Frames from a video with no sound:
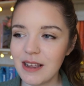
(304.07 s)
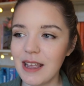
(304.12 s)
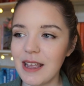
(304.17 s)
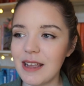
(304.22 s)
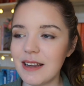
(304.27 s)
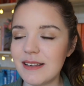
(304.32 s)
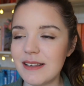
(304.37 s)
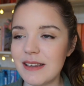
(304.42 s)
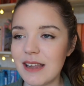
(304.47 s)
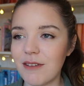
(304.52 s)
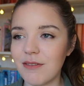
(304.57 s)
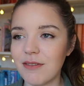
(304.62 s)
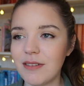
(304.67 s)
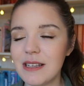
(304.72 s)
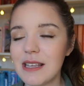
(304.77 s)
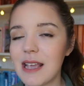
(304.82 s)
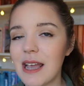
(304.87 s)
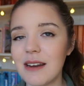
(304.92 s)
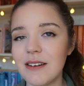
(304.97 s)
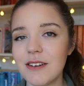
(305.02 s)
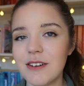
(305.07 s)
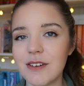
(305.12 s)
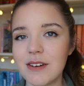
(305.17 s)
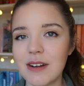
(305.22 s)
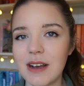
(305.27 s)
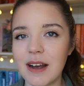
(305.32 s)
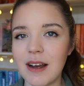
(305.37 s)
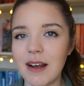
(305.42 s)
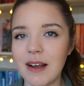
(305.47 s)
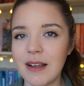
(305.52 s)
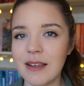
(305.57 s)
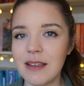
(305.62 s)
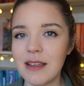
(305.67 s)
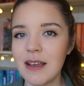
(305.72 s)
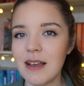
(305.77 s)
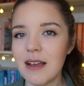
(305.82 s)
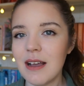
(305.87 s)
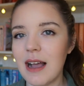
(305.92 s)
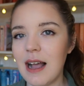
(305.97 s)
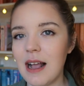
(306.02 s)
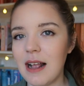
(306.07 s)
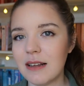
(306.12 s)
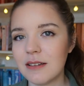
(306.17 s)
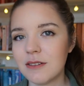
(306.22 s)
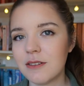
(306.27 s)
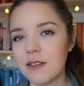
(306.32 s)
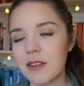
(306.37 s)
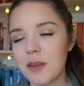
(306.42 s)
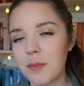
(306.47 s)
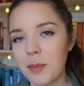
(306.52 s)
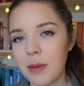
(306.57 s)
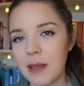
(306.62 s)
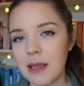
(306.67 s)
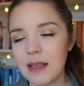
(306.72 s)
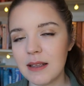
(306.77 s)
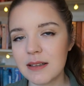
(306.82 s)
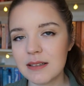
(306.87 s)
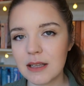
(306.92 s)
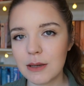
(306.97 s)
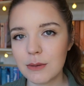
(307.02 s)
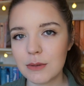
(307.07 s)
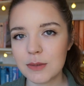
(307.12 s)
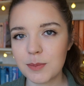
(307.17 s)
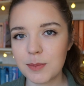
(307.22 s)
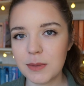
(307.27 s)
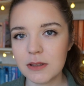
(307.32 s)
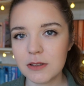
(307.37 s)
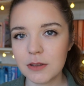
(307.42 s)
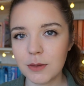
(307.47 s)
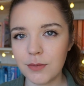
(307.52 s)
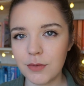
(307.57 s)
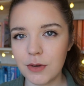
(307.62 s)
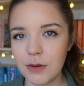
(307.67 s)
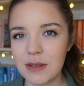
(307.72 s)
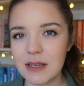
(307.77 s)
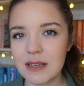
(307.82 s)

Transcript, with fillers: It definitely ended on a high, and the pace that was built up through